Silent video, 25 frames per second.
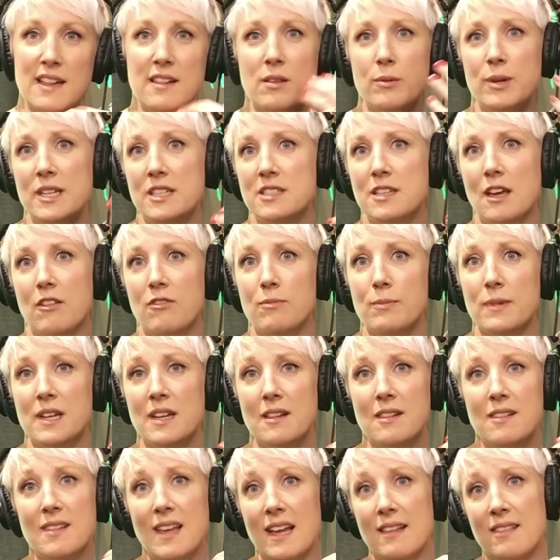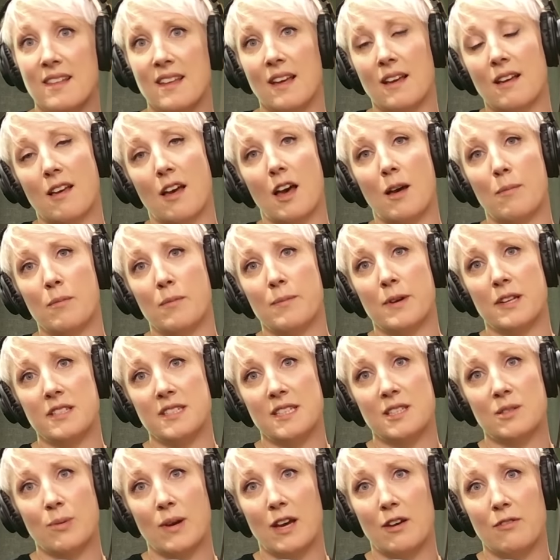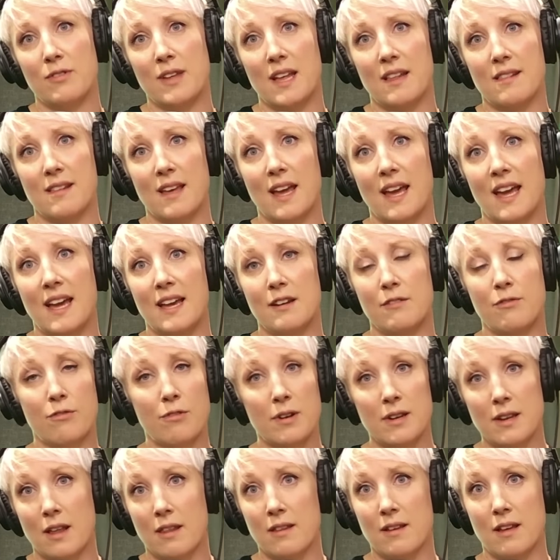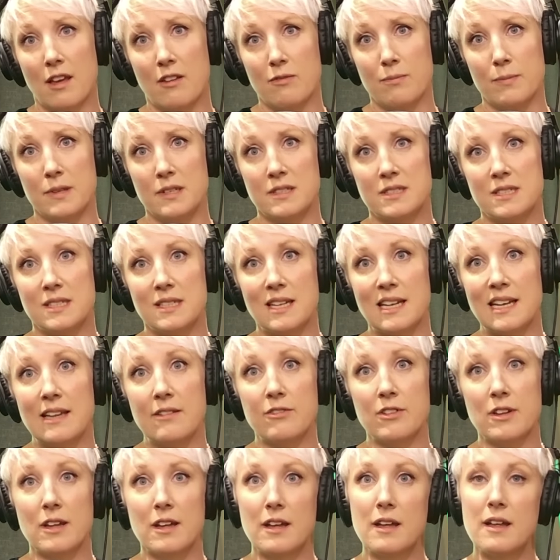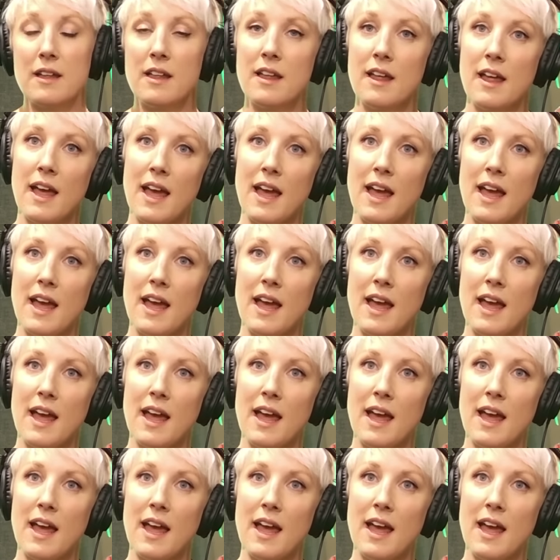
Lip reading: So each government is setting a carbon budget 12 years ahead for another government to deliver,